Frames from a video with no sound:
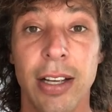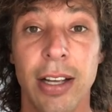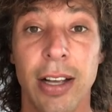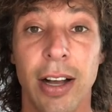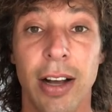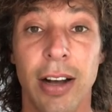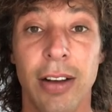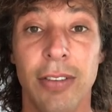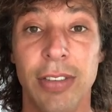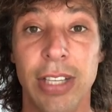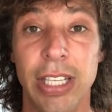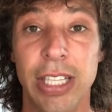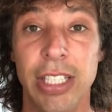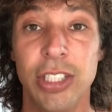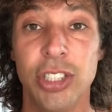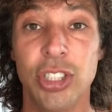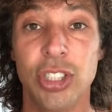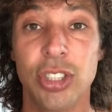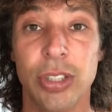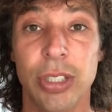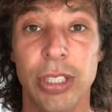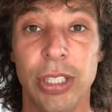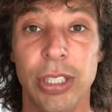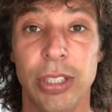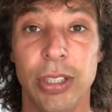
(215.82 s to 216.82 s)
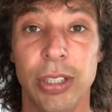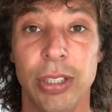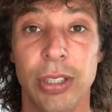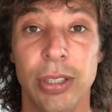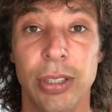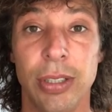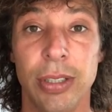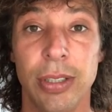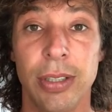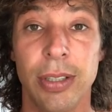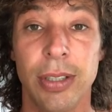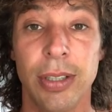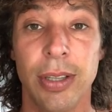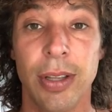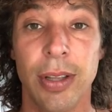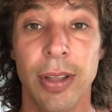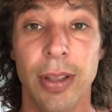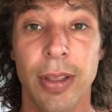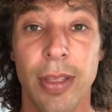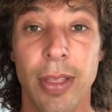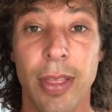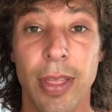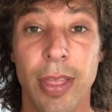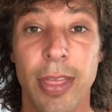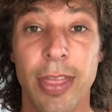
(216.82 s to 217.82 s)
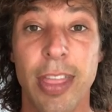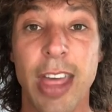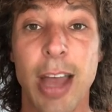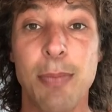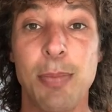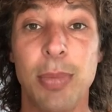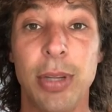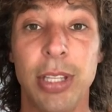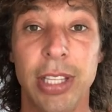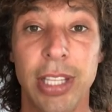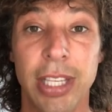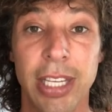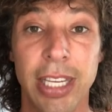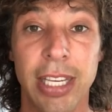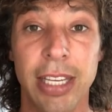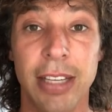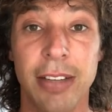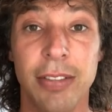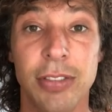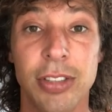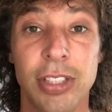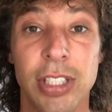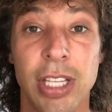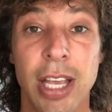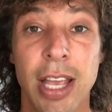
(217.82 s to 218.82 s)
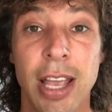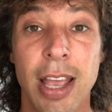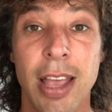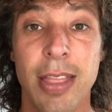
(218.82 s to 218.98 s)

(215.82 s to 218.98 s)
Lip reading: of Israel that believes,